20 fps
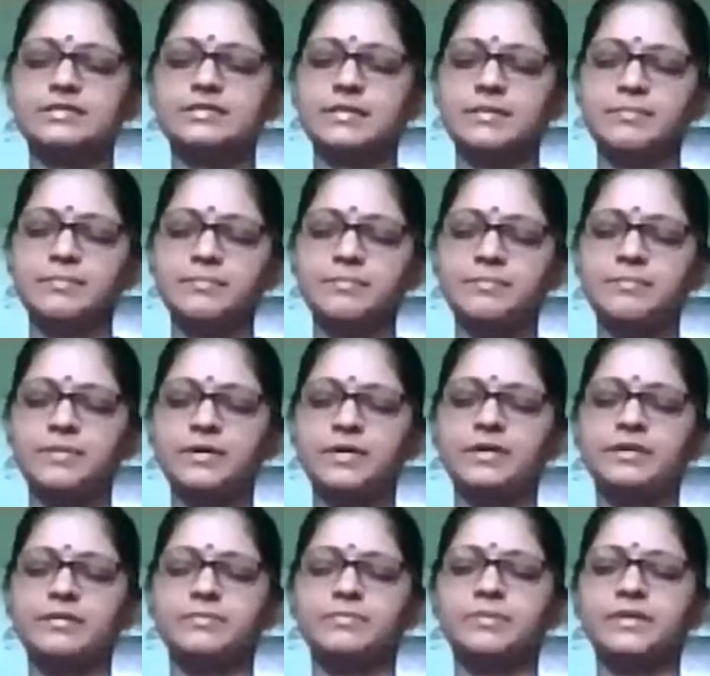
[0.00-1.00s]

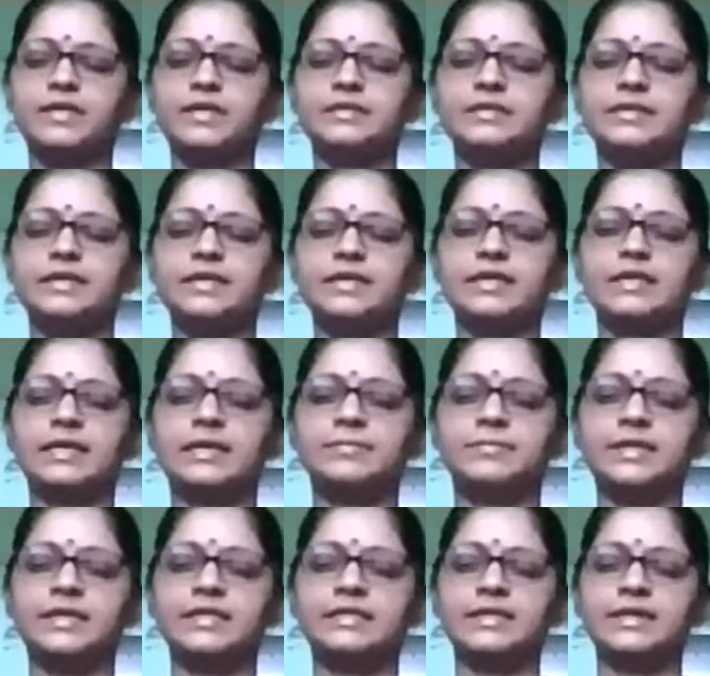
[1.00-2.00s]
Simple breathing in and
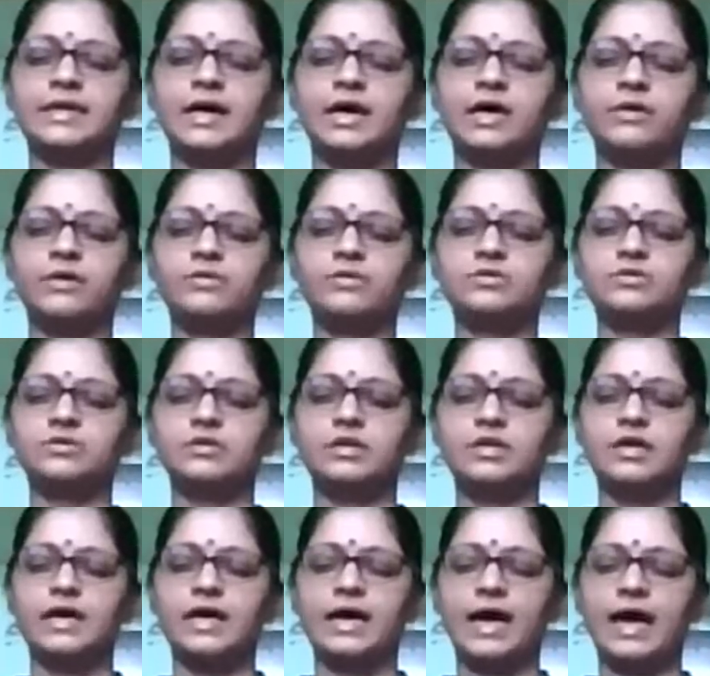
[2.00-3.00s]
breathing out.
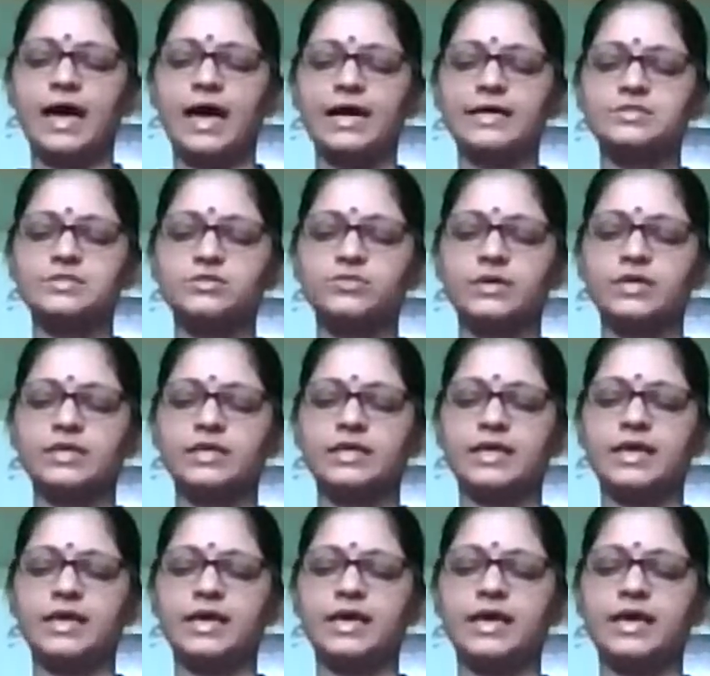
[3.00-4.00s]
As you
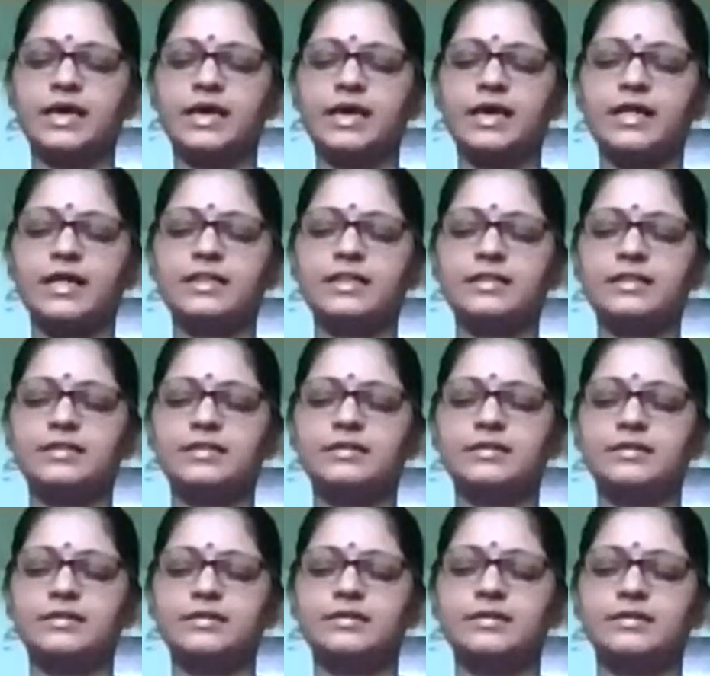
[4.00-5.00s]
inhale,
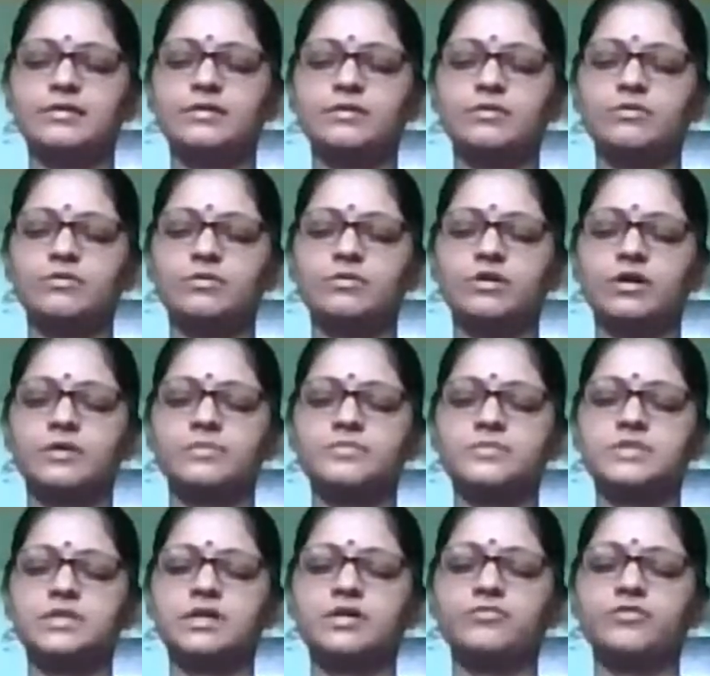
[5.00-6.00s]

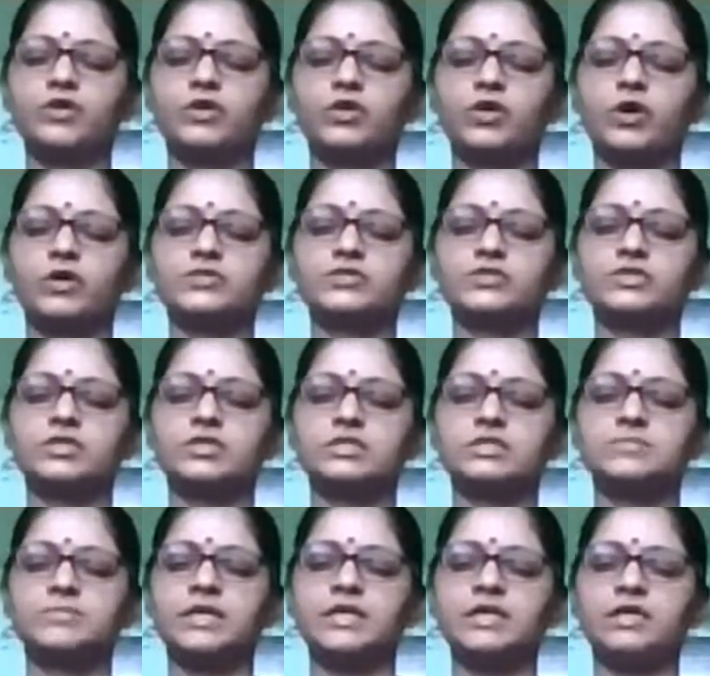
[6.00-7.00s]
observe your
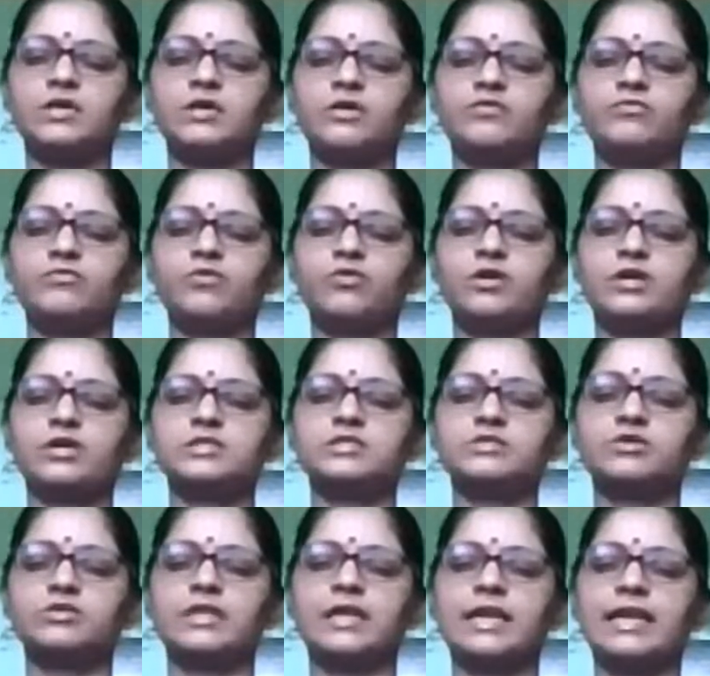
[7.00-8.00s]
nostrils. Bring your focus
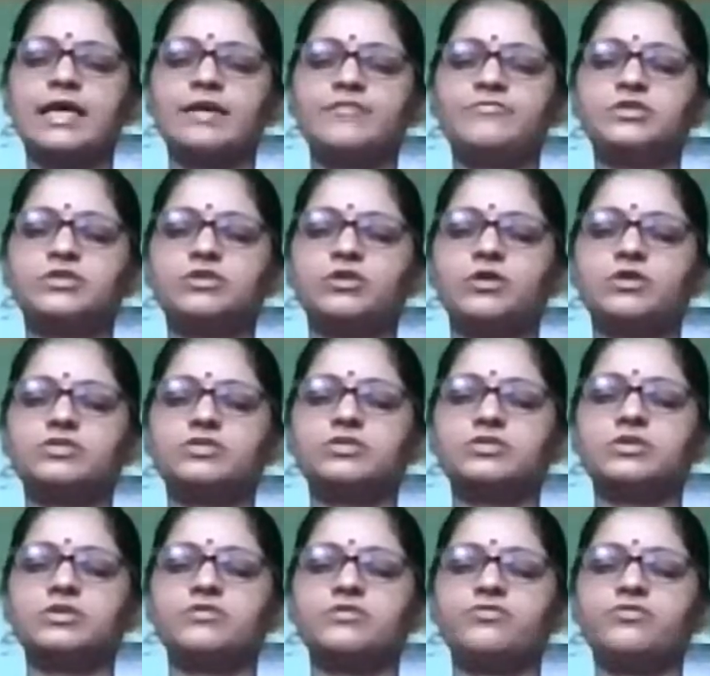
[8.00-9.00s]
on the left
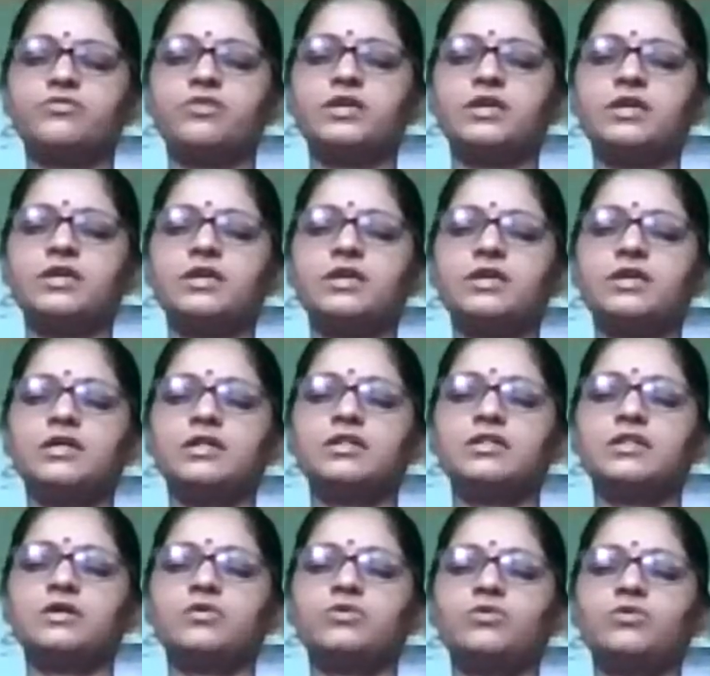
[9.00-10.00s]
nostril.
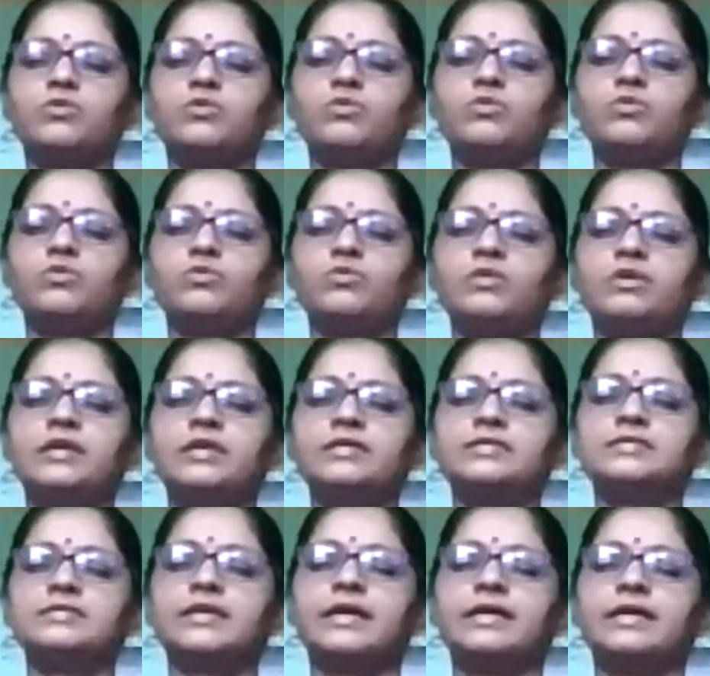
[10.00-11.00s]
Feel the
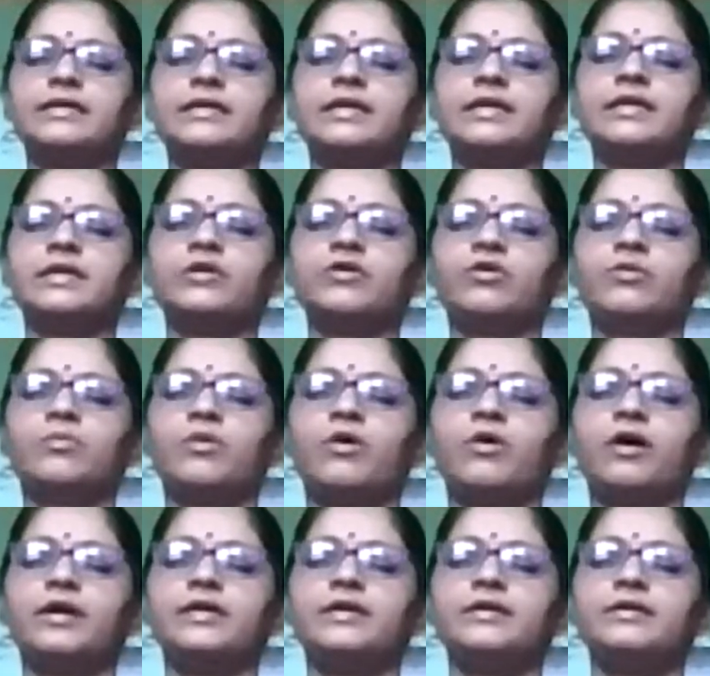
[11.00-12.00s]
coolness entering your
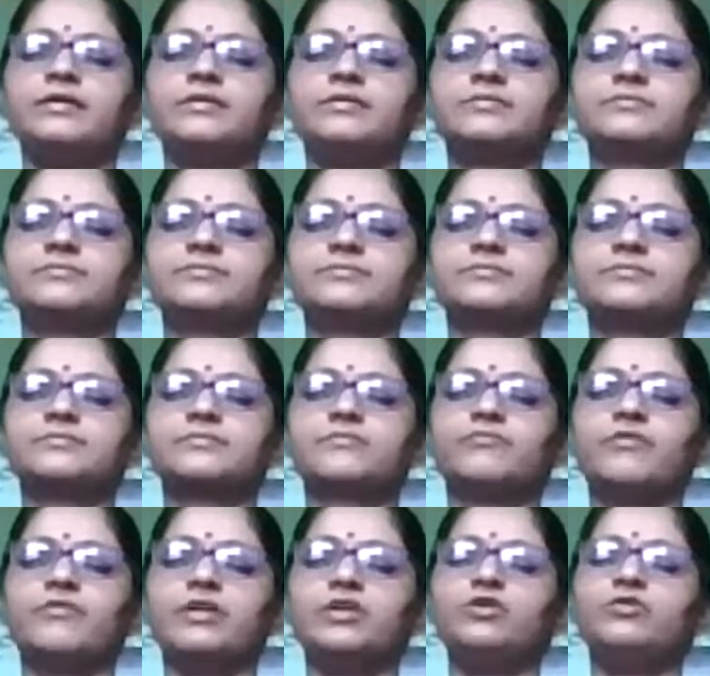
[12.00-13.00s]
body.
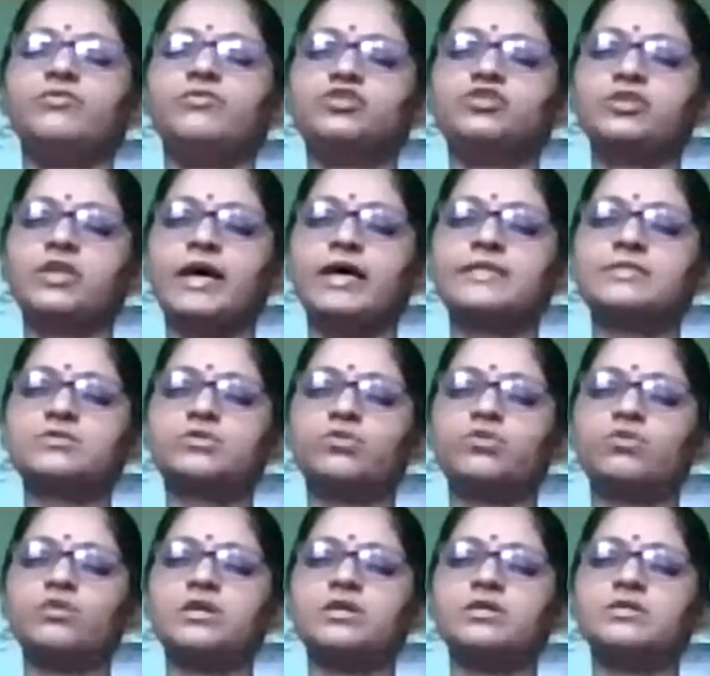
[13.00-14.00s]
When you visualize
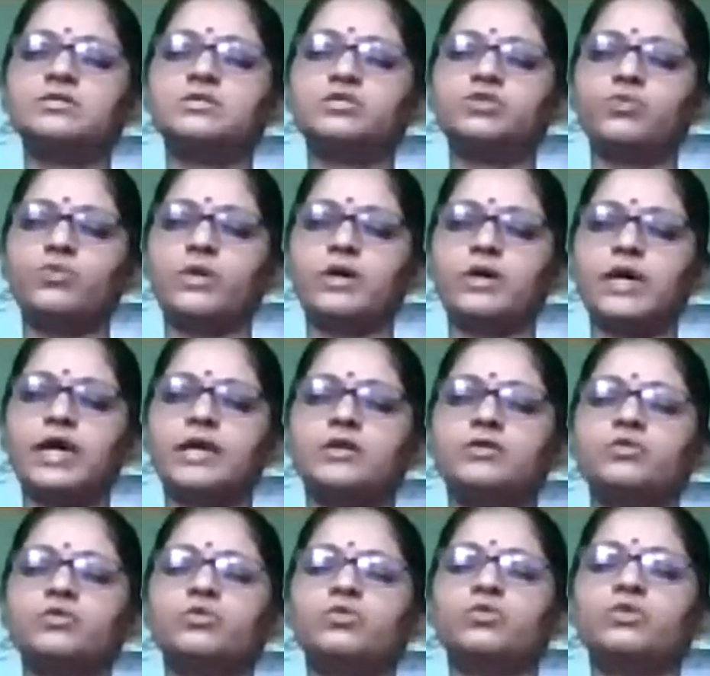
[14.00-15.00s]
coolness, you can
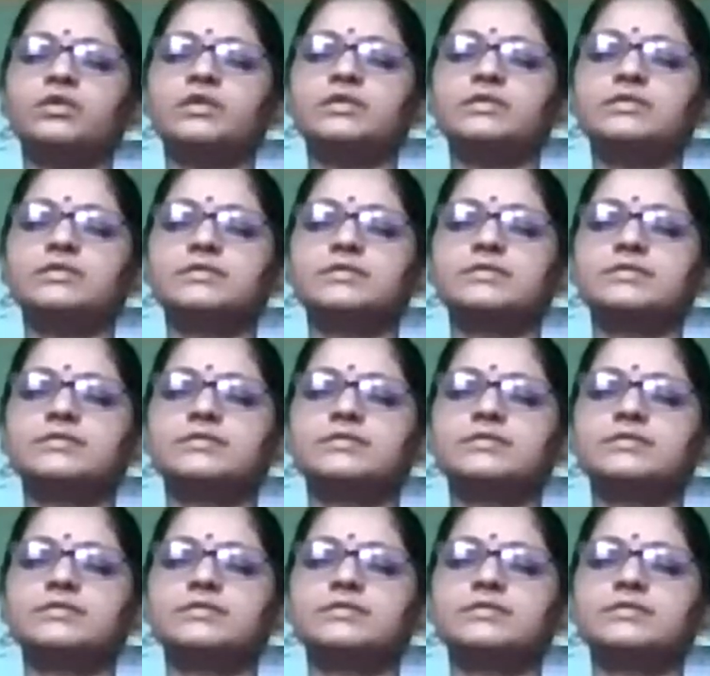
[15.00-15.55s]
do coolness.